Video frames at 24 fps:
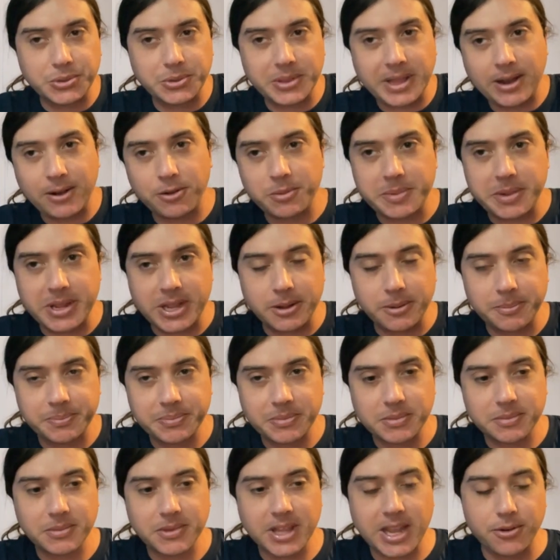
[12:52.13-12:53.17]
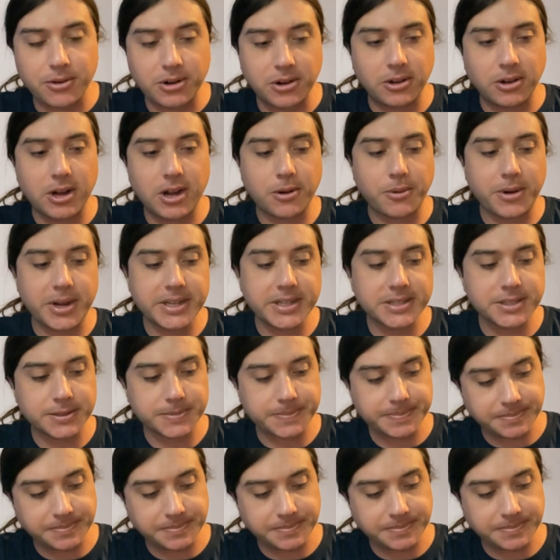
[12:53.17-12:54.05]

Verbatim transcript: that would be counterclockwise.